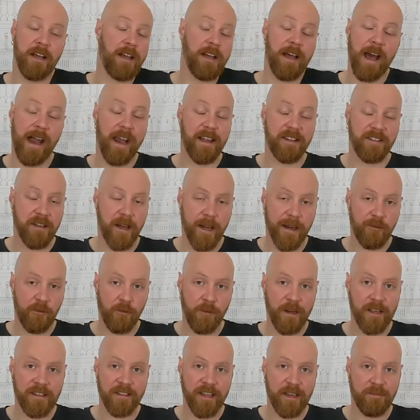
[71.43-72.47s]
and it's not
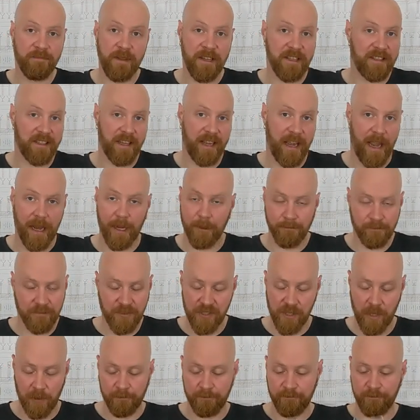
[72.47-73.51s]
everybody's piece of cake. So,